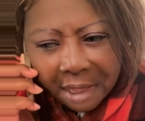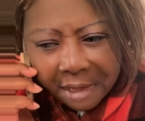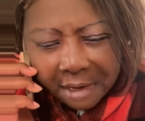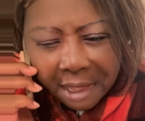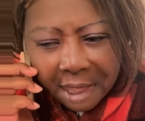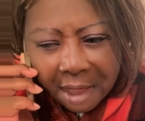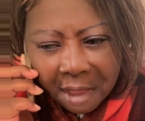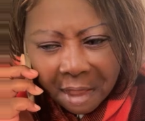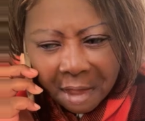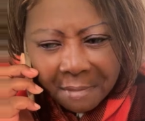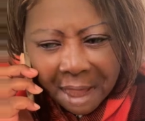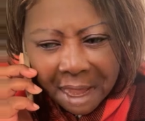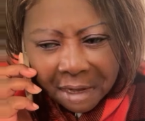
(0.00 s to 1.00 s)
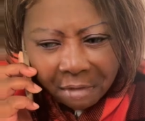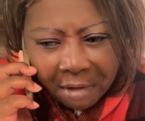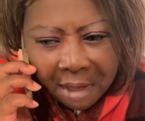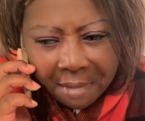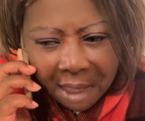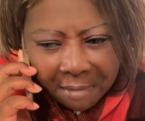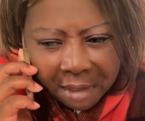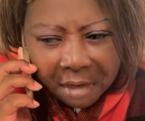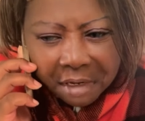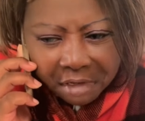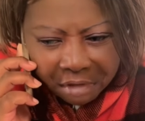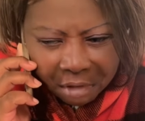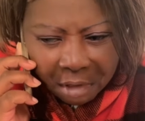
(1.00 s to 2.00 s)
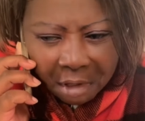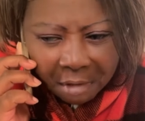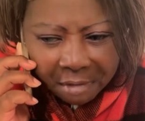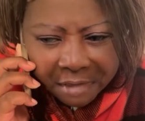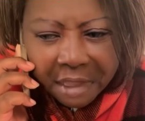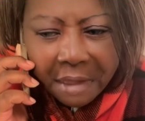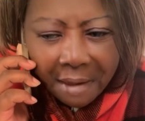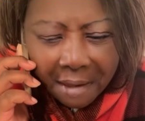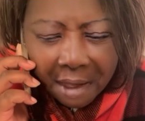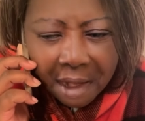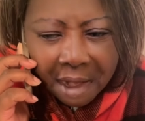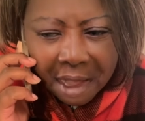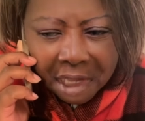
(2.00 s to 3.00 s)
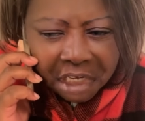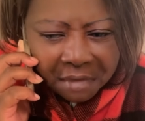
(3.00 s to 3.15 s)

you that my grandbaby Clitoris, she